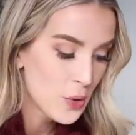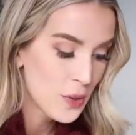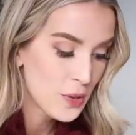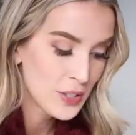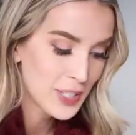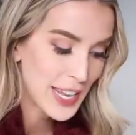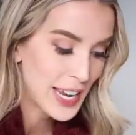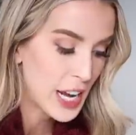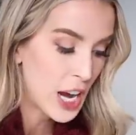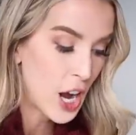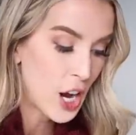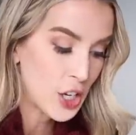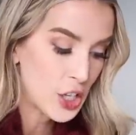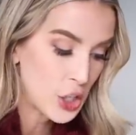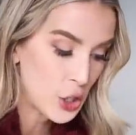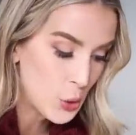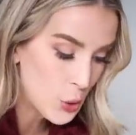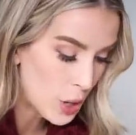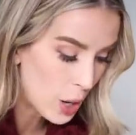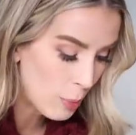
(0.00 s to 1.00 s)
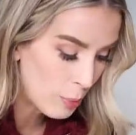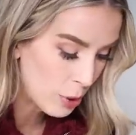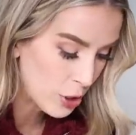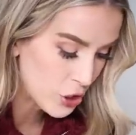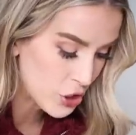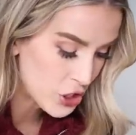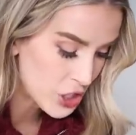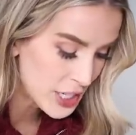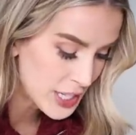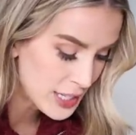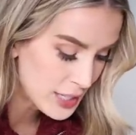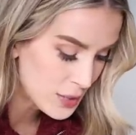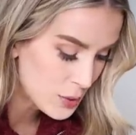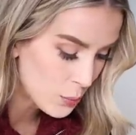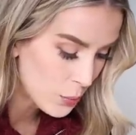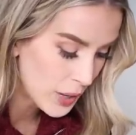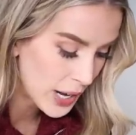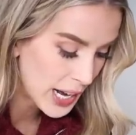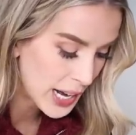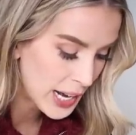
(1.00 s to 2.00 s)
So there's like a cucumber cheese
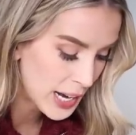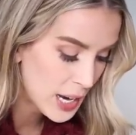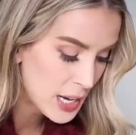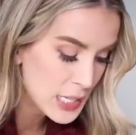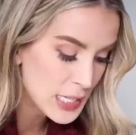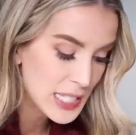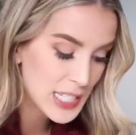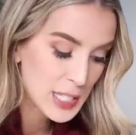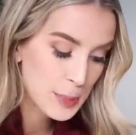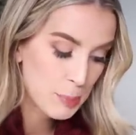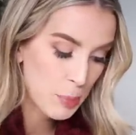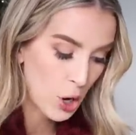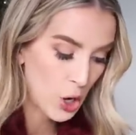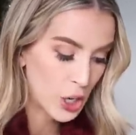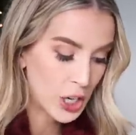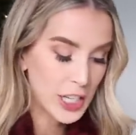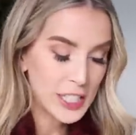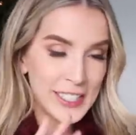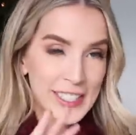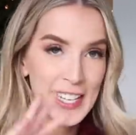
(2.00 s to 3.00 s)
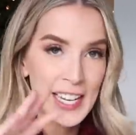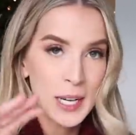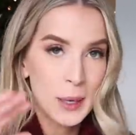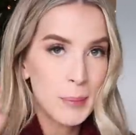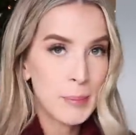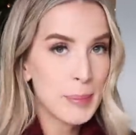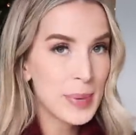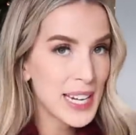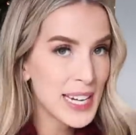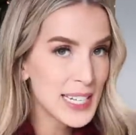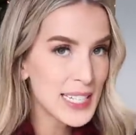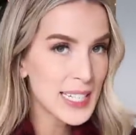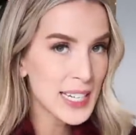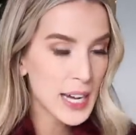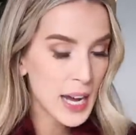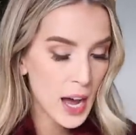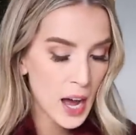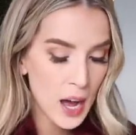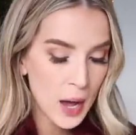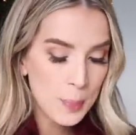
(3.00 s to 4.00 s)
ring, sparkling beet
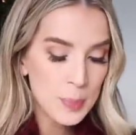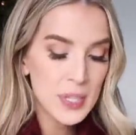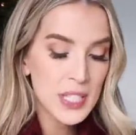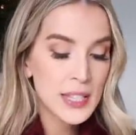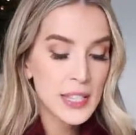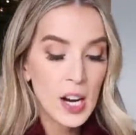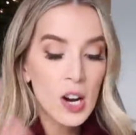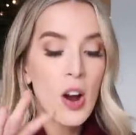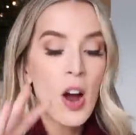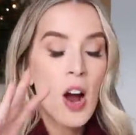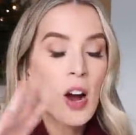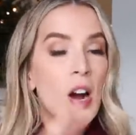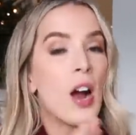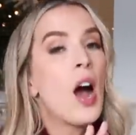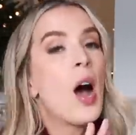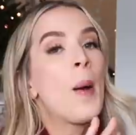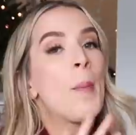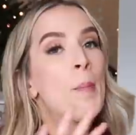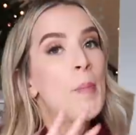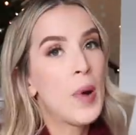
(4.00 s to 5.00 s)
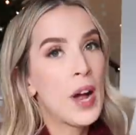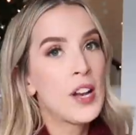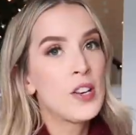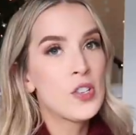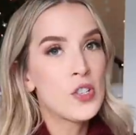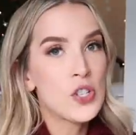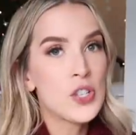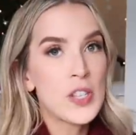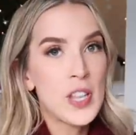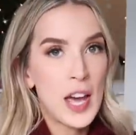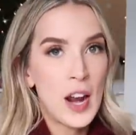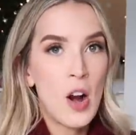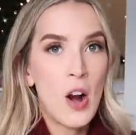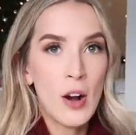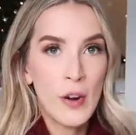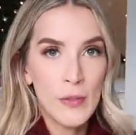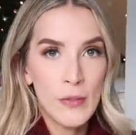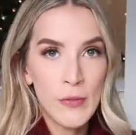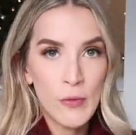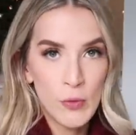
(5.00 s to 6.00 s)
cups. There are a bunch that
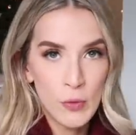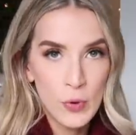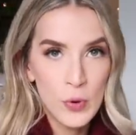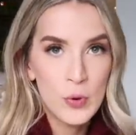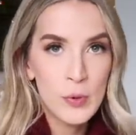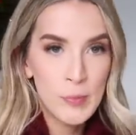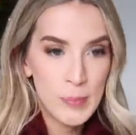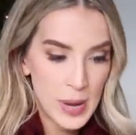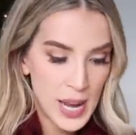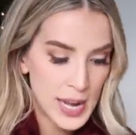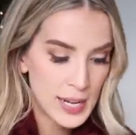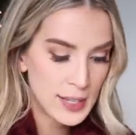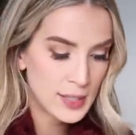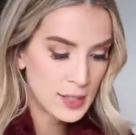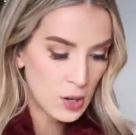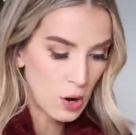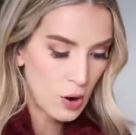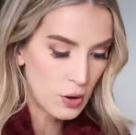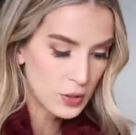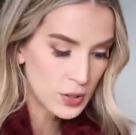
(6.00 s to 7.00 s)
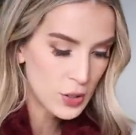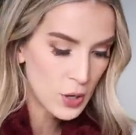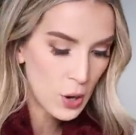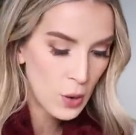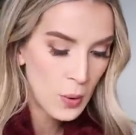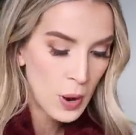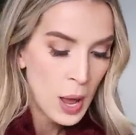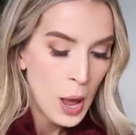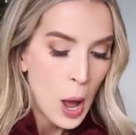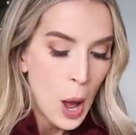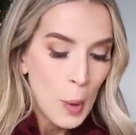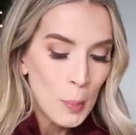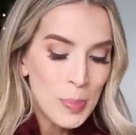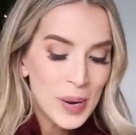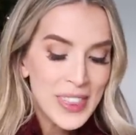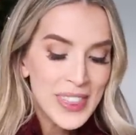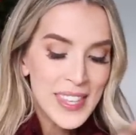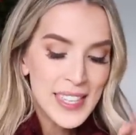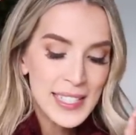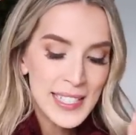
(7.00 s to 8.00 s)
are fruit-based also,
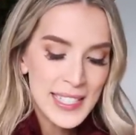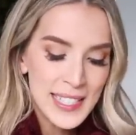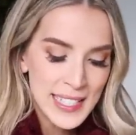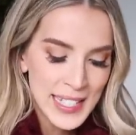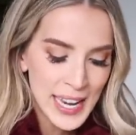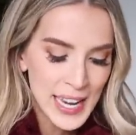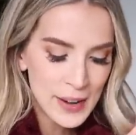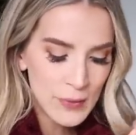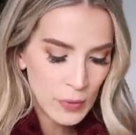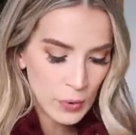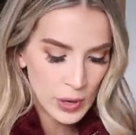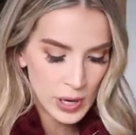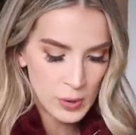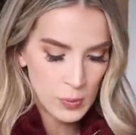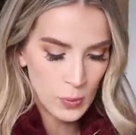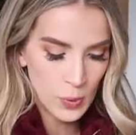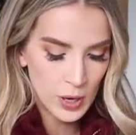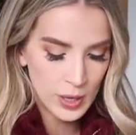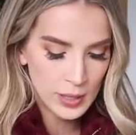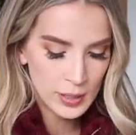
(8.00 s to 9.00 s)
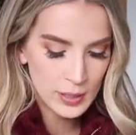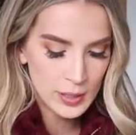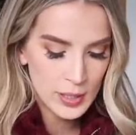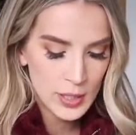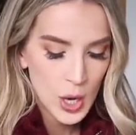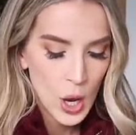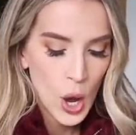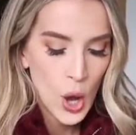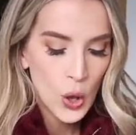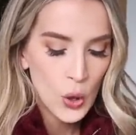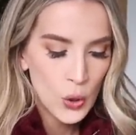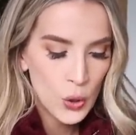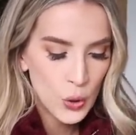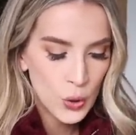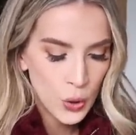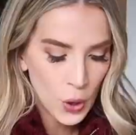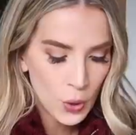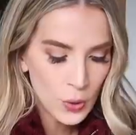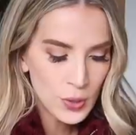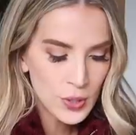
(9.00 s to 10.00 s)
but the savory ones,
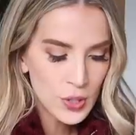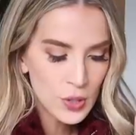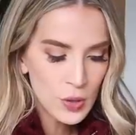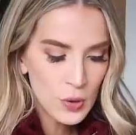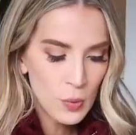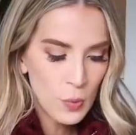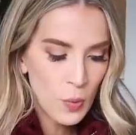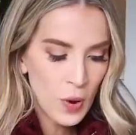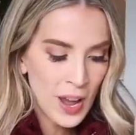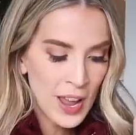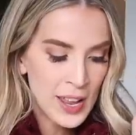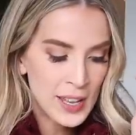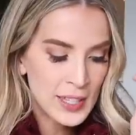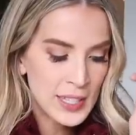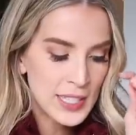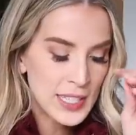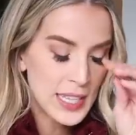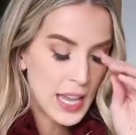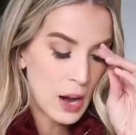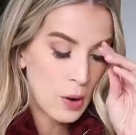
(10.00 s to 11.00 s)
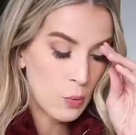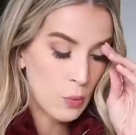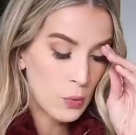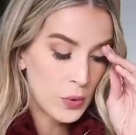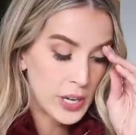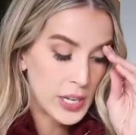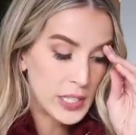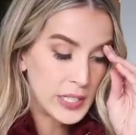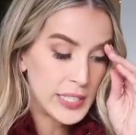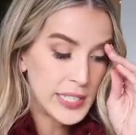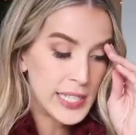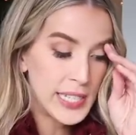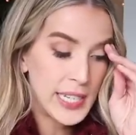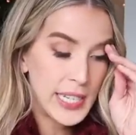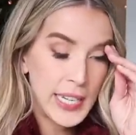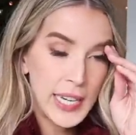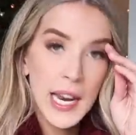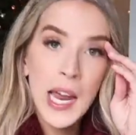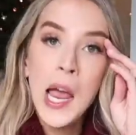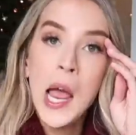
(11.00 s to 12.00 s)
those are the ones that
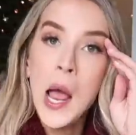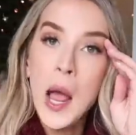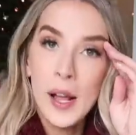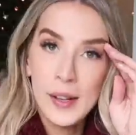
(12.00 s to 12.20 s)
really